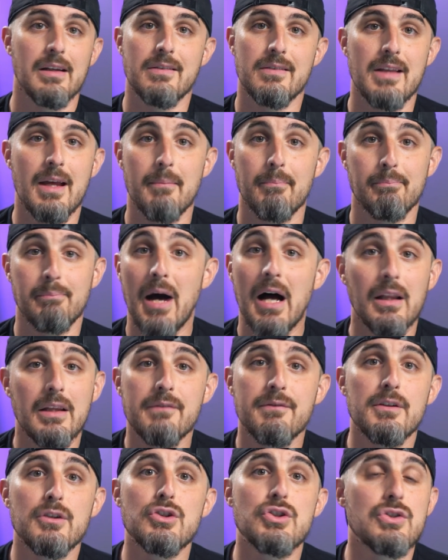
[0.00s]
is that
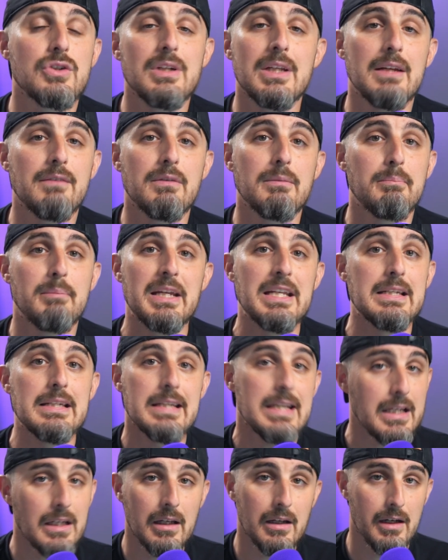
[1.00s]
polyfills shouldn't even be
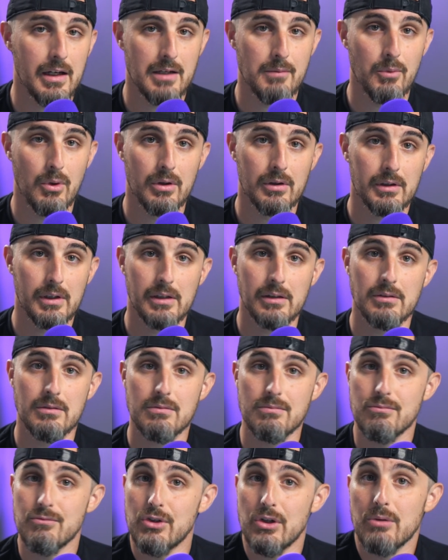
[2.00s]
needed anymore, and
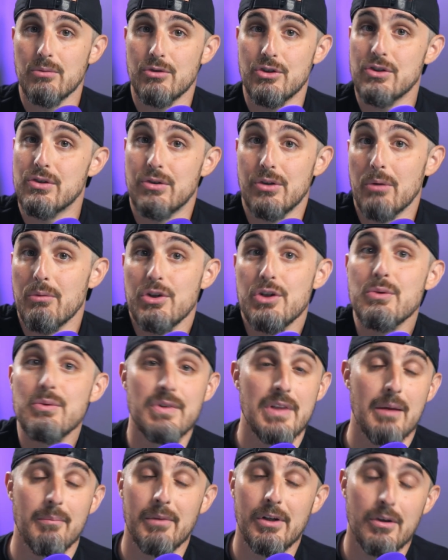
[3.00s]
so just don't
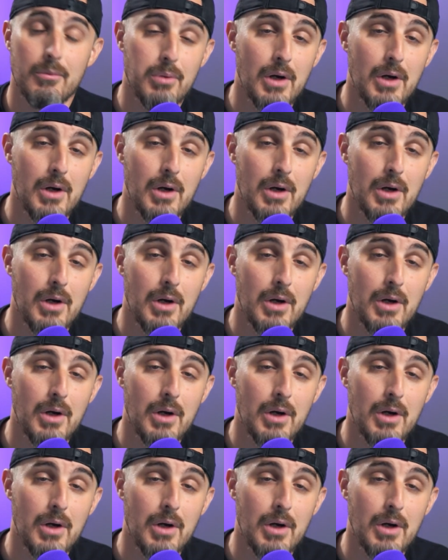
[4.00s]
use them in your